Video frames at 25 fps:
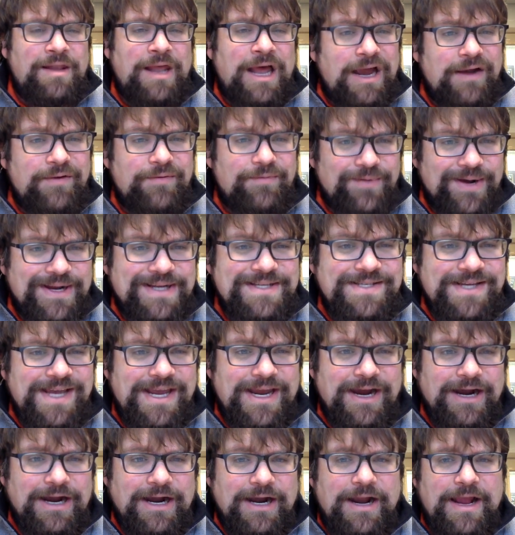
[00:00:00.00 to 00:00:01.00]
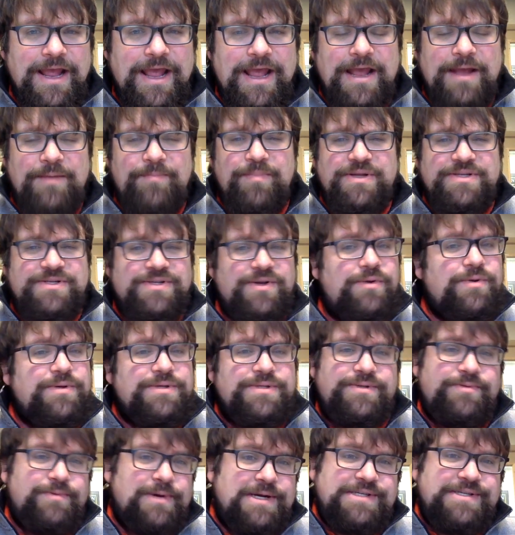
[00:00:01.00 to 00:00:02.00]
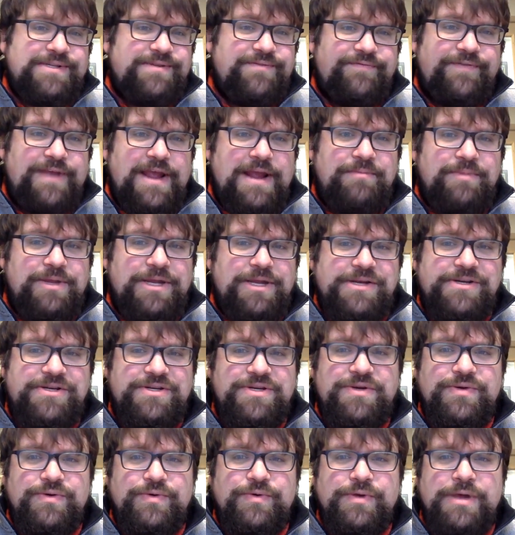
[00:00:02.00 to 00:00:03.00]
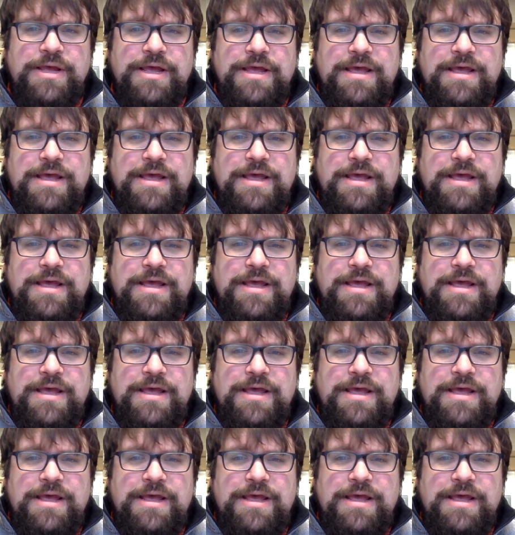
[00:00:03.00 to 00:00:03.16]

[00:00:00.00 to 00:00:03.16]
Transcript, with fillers: a lot of risk here, but so is the rest of the family too.